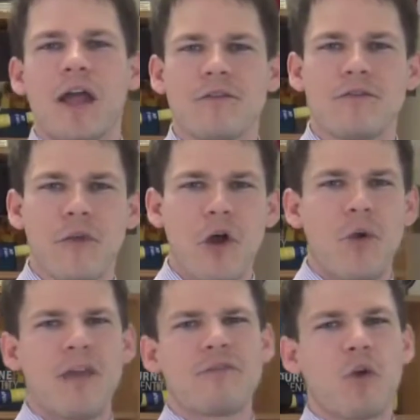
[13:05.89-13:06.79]
And
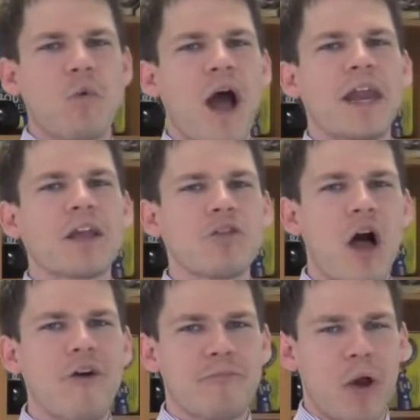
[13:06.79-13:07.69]
so if you're writing
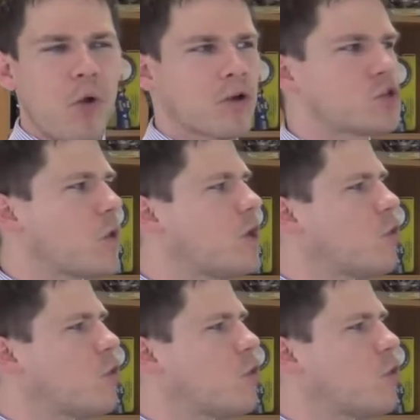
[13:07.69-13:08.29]
love poetry,